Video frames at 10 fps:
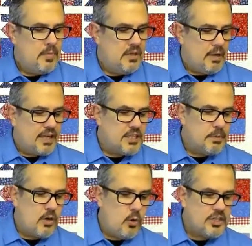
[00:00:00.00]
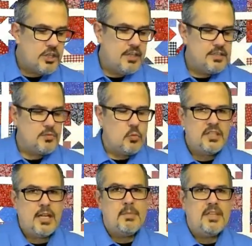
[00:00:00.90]
But I guess my question is
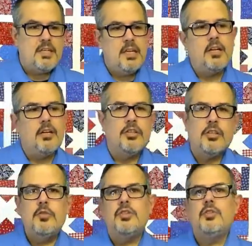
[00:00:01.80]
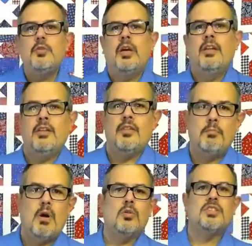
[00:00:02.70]
what time of the year do you do the
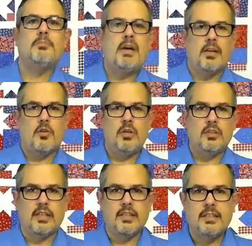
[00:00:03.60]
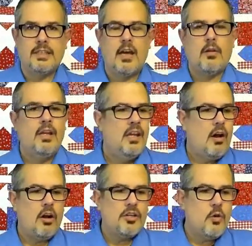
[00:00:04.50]
most amount of quilting? Now,
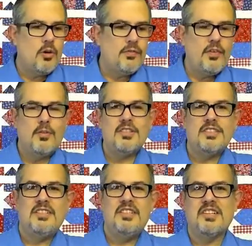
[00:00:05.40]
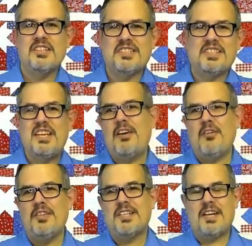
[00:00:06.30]
hardcore folks, you're going to say
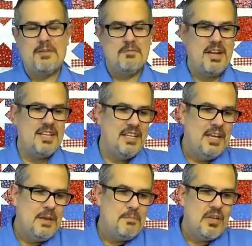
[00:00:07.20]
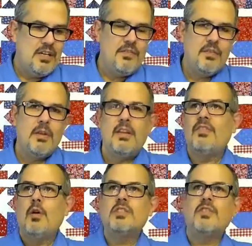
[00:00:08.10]
all the time, right? But
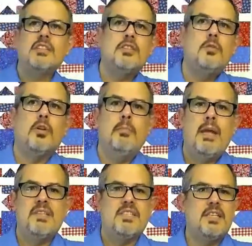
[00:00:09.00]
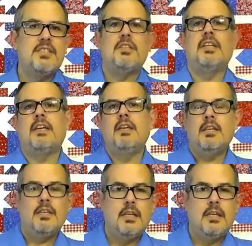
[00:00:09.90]
those of us who are maybe seasonally